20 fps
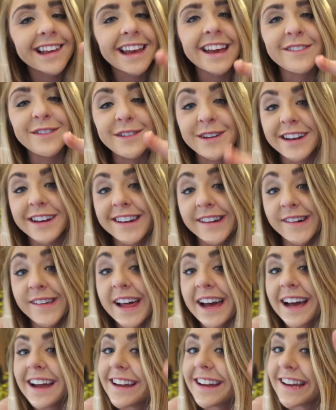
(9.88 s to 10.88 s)
If you didn't know
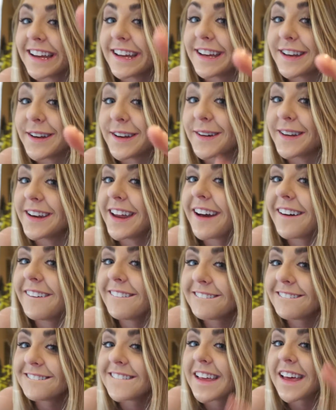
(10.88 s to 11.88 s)
that, you know it
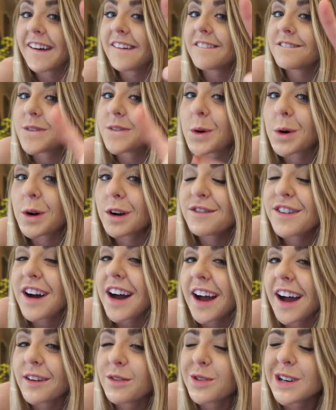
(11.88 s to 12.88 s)
now. 4 or
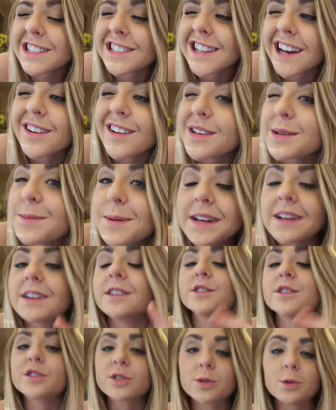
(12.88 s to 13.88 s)
5 weeks out depending
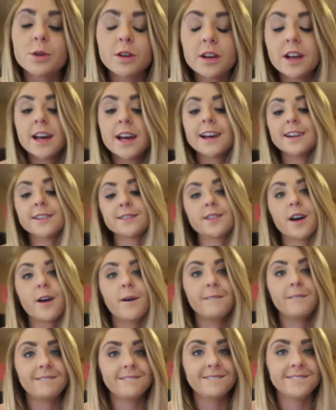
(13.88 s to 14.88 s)
on your school.
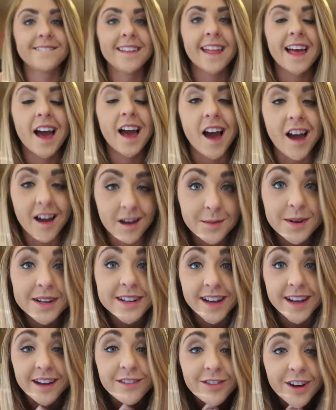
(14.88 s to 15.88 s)
So I'm
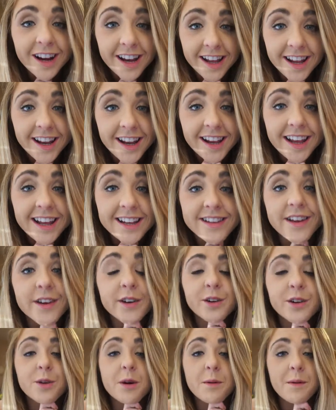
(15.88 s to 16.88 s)
gonna dive right in and
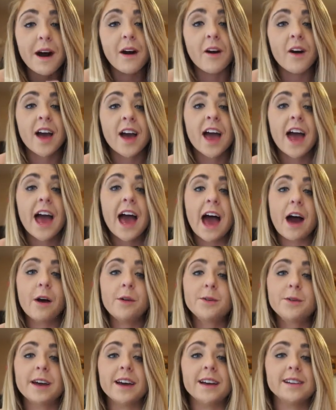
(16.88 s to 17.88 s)
tell you about
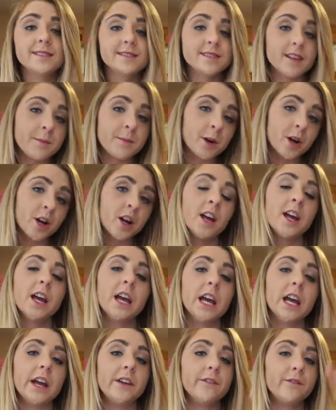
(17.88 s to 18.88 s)
how to get slimmer
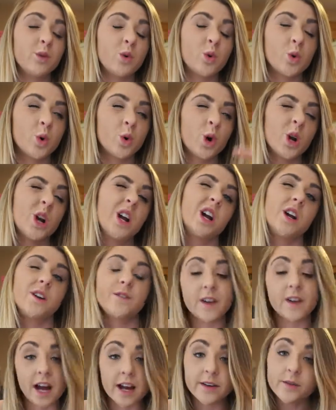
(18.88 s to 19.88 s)
in 4 or
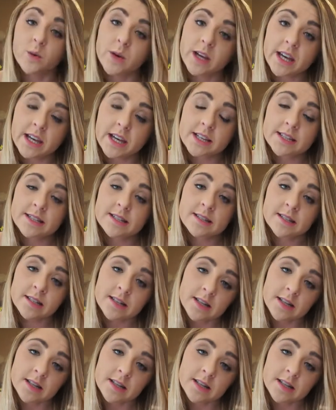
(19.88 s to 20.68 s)
5 weeks,